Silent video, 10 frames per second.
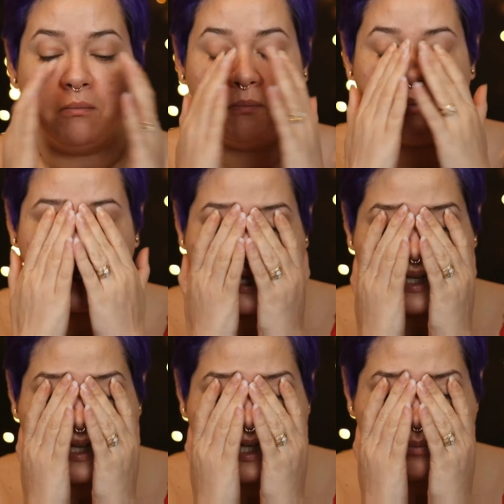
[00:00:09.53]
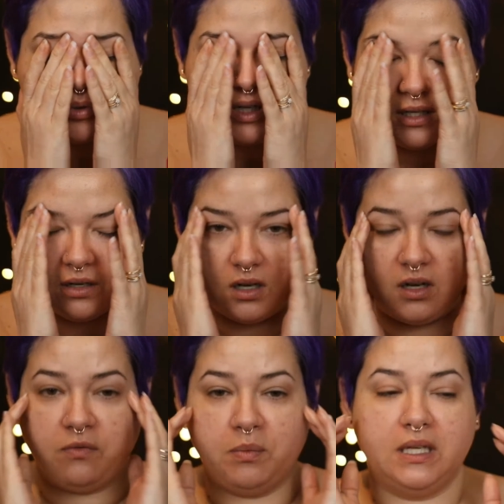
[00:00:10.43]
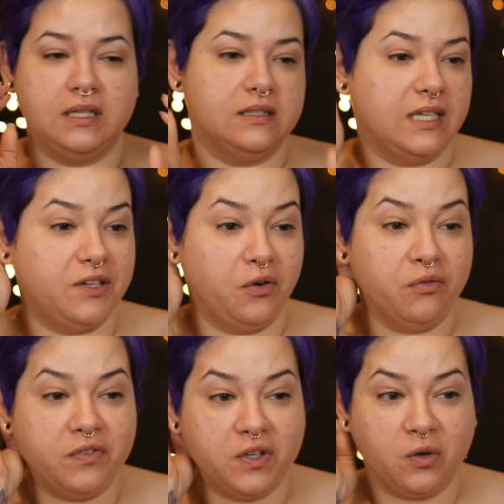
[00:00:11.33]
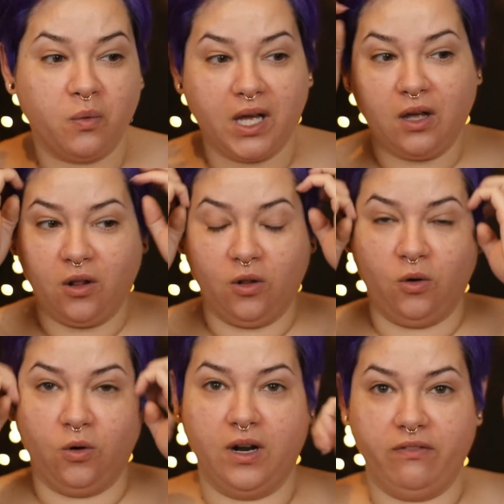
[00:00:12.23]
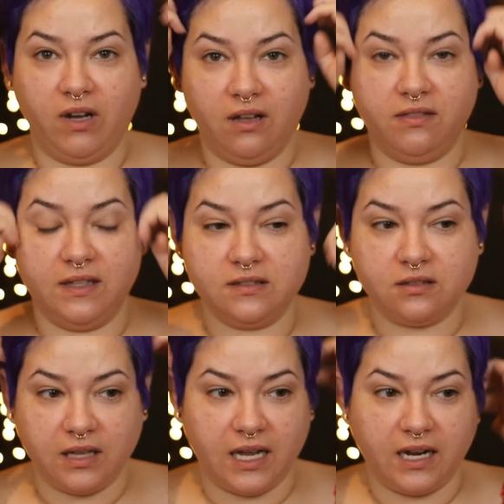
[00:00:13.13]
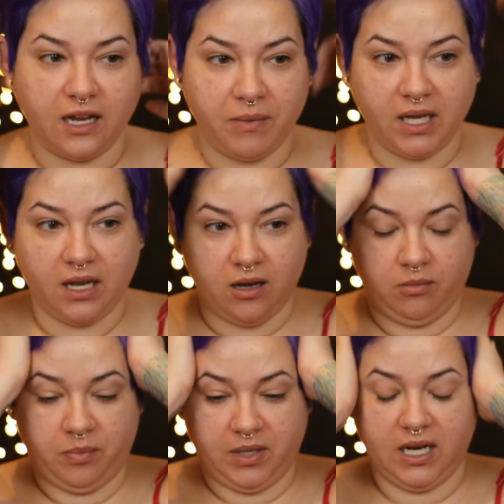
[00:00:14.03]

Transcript: but I keep putting it off because I don't feel well or I've got this or that coming up and